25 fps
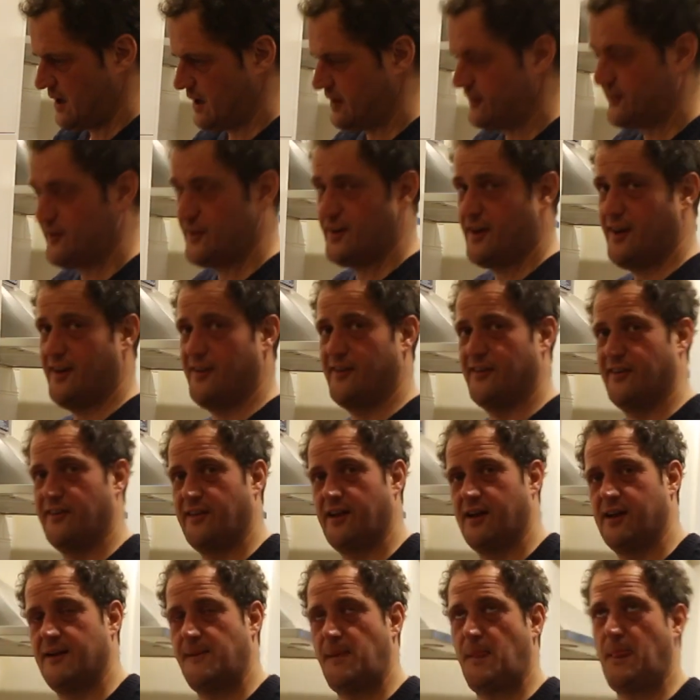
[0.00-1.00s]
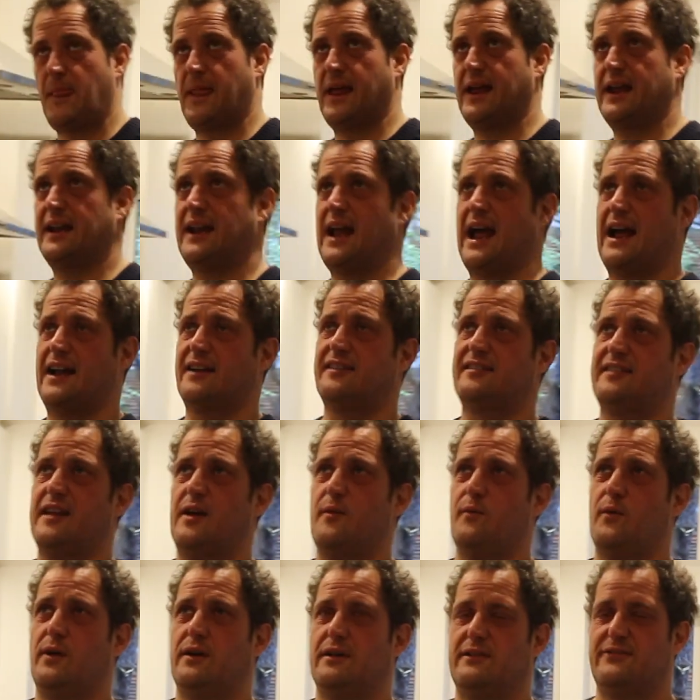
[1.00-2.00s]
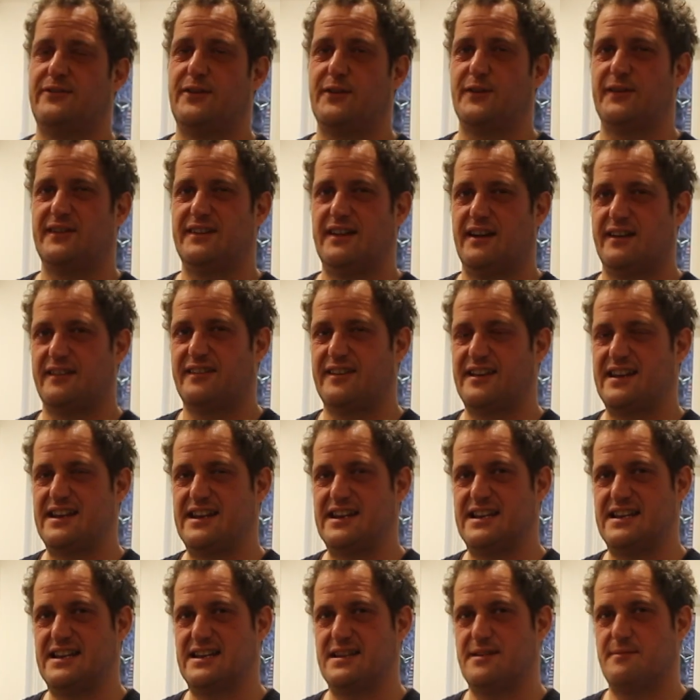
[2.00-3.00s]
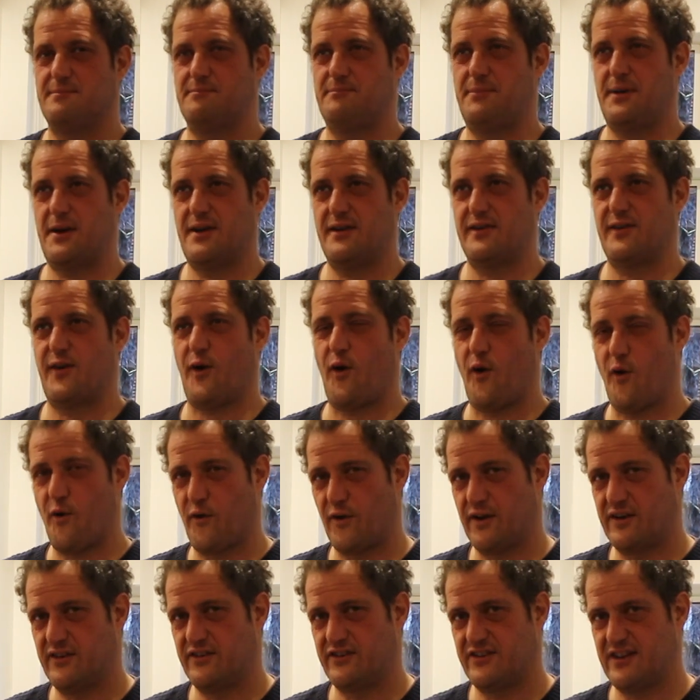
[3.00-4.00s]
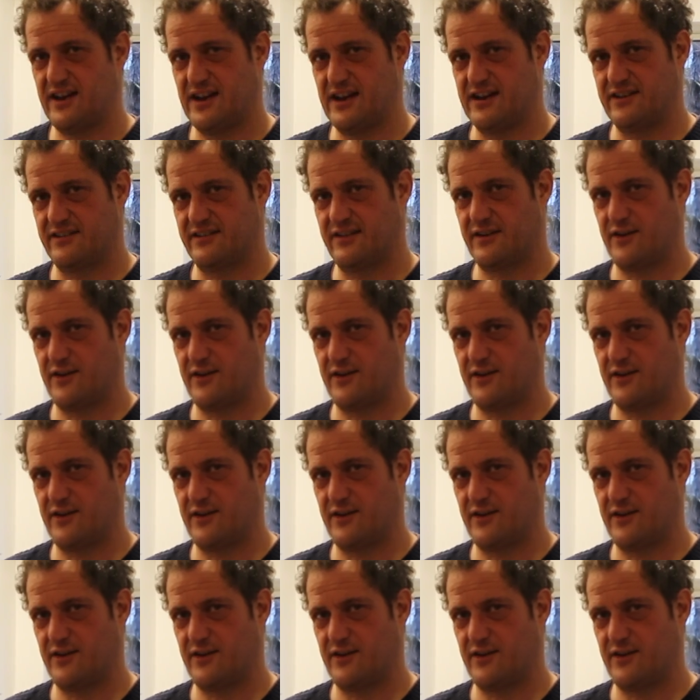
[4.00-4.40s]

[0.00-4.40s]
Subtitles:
Do you know, it adds that wonderful nutty burnt orange taste,